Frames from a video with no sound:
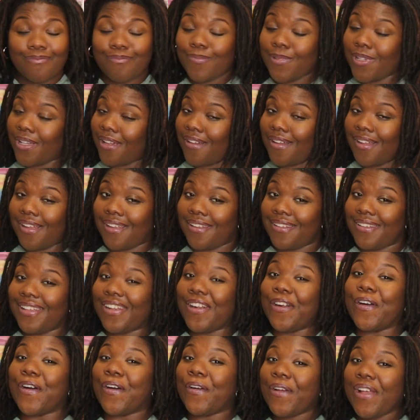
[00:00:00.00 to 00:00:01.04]
y'all,
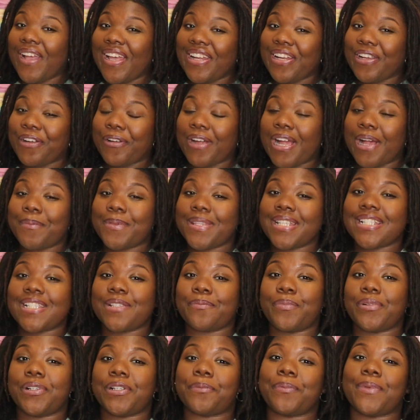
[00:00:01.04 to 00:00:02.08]
go ahead and grab this
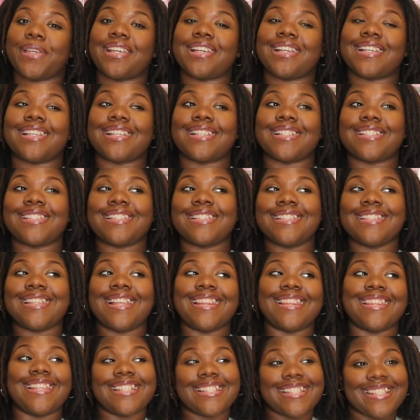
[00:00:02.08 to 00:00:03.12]
book because
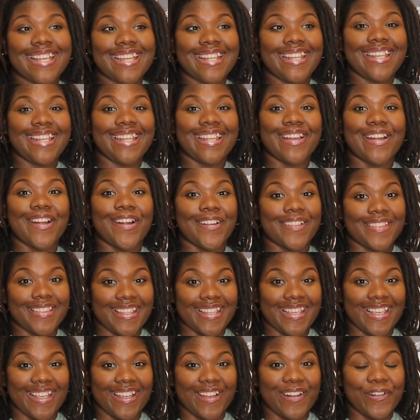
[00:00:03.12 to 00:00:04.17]
this lady did her
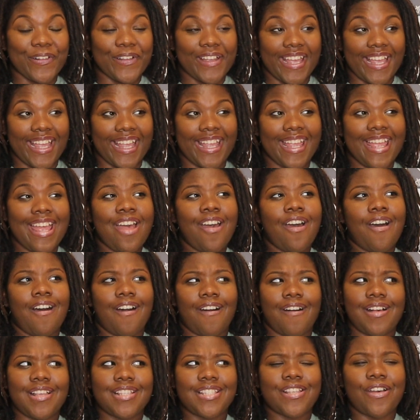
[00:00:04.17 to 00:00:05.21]
thing, okay?
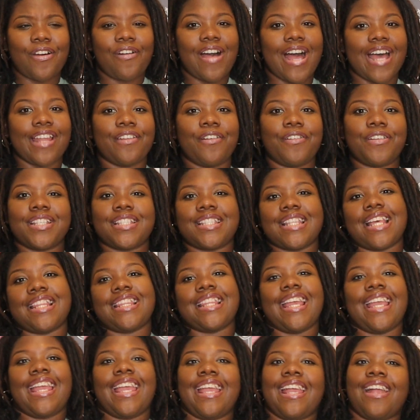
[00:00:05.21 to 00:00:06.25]
Also, I noticed that
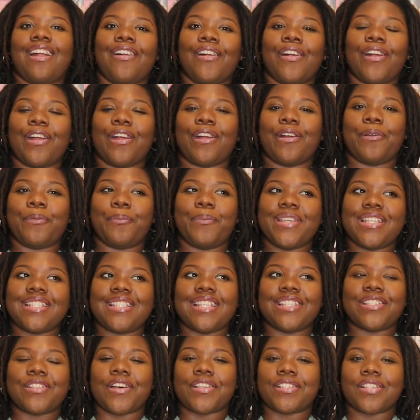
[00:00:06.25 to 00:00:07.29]
her
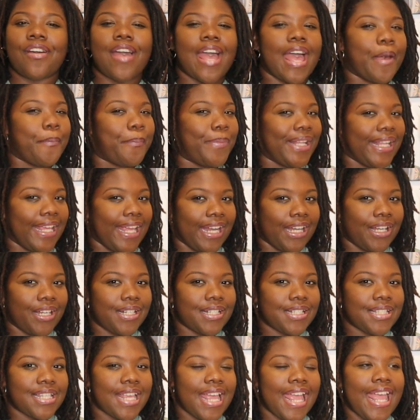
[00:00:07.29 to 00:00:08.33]
business also had
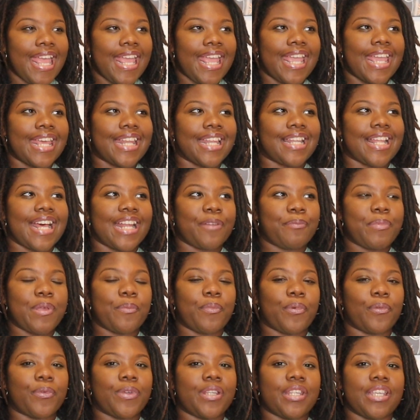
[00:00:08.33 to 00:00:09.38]
planners, and a lot of
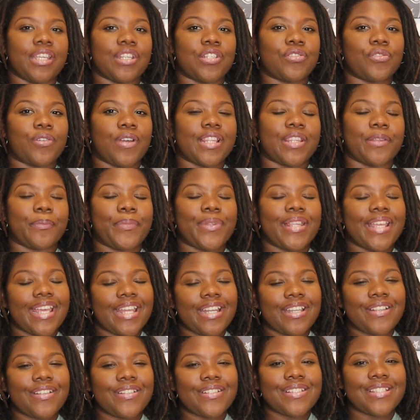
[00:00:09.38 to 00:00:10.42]
people really enjoyed the
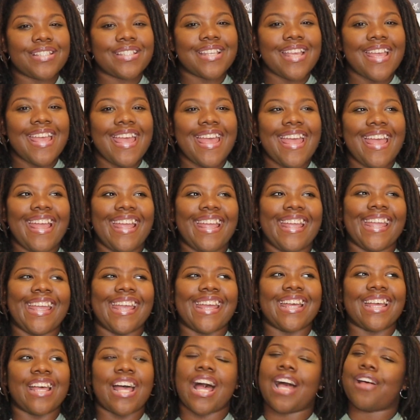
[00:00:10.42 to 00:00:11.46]
planners.
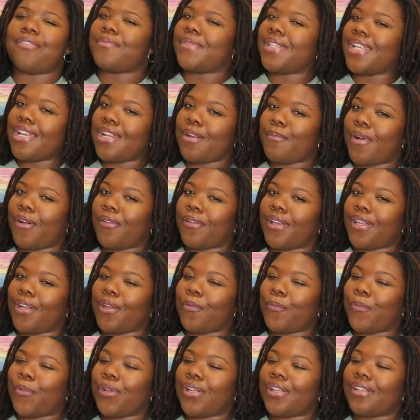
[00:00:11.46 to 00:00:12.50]
And I'm thinking about
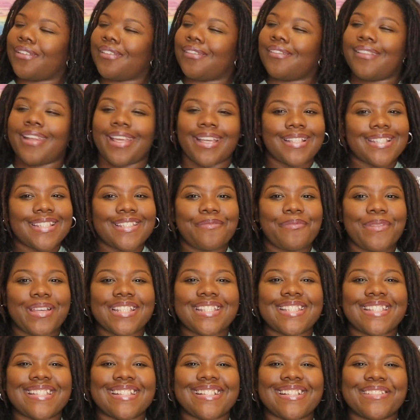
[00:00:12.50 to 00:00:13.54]
getting one next
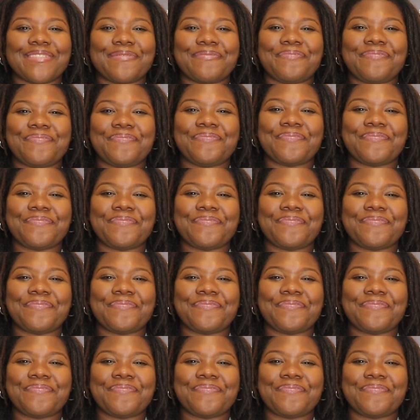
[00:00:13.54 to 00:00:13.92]
semester.